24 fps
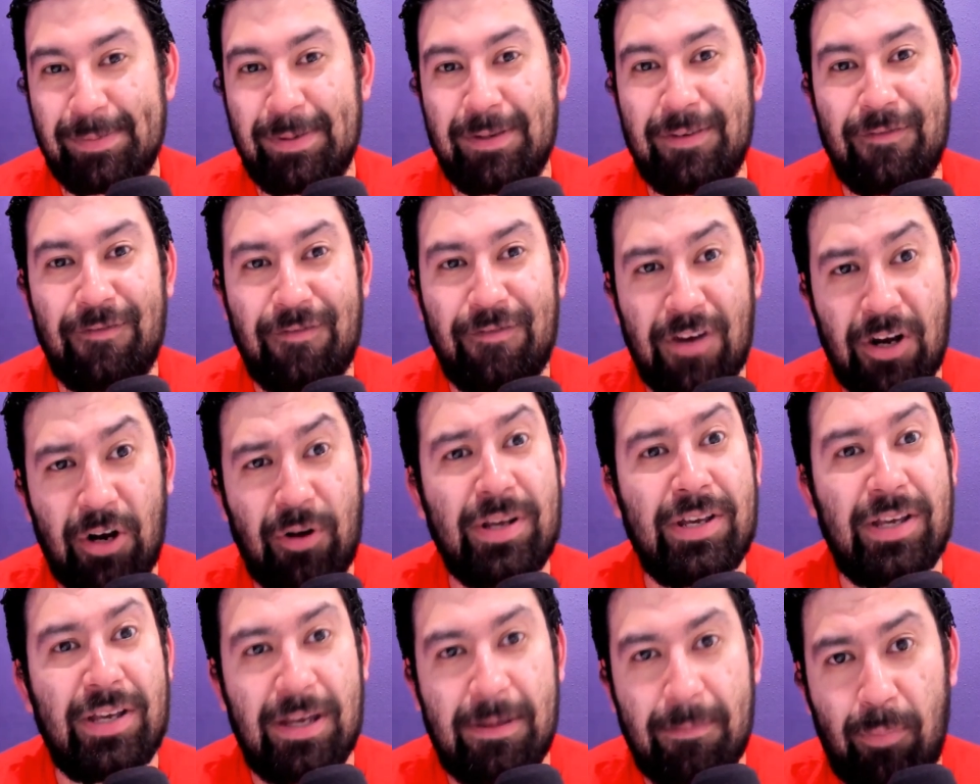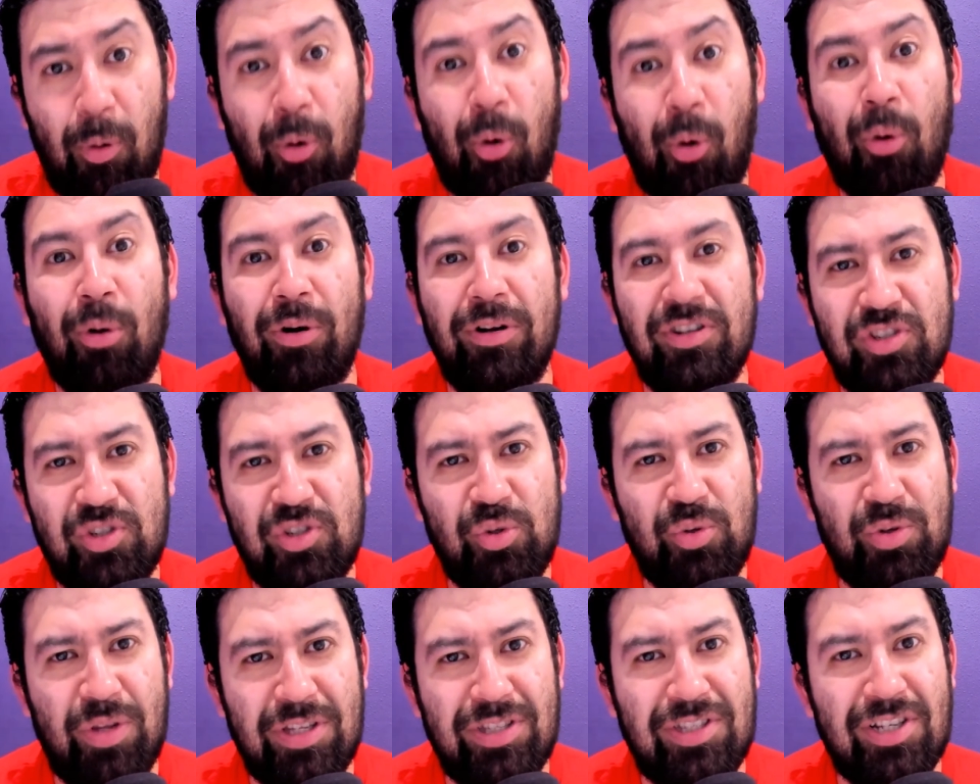been very important
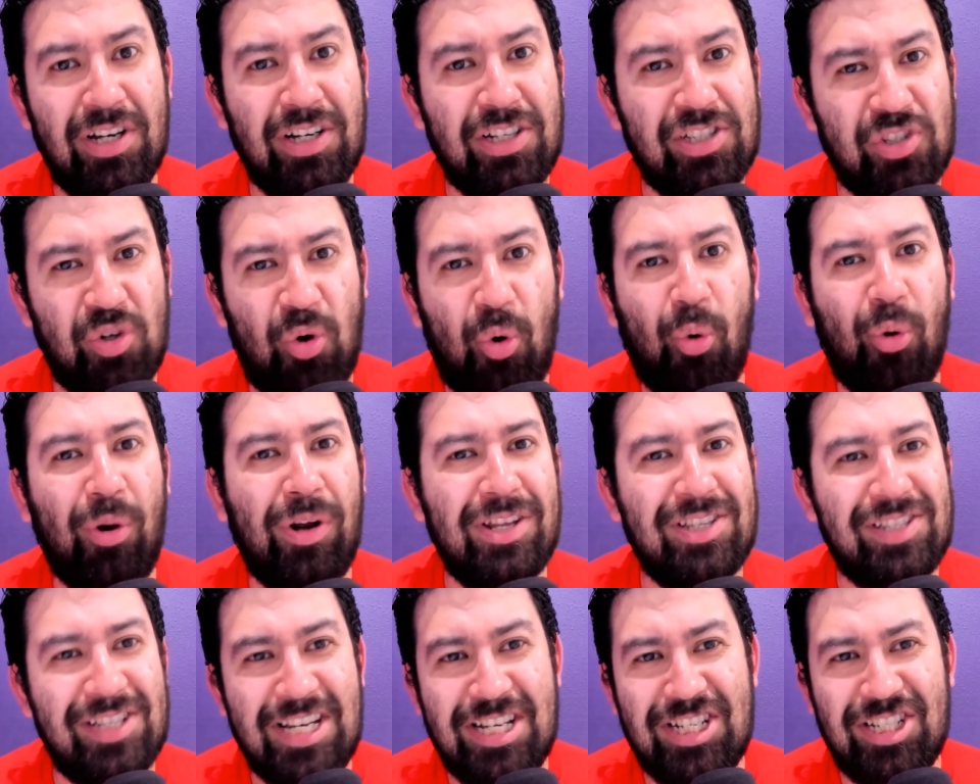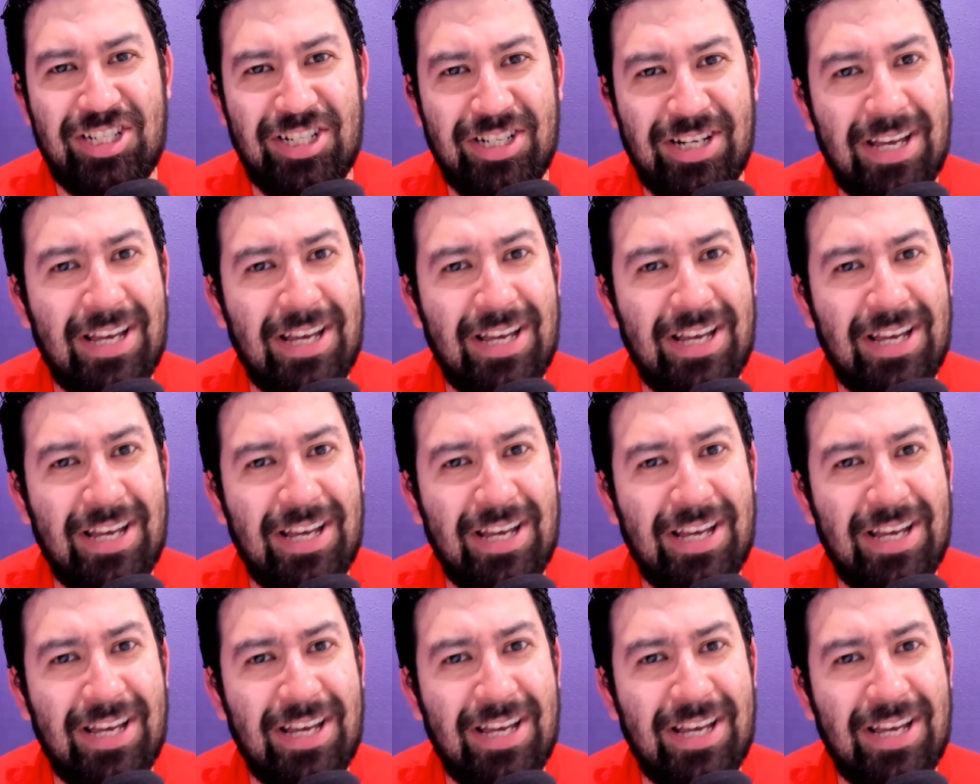to the Ducks organization?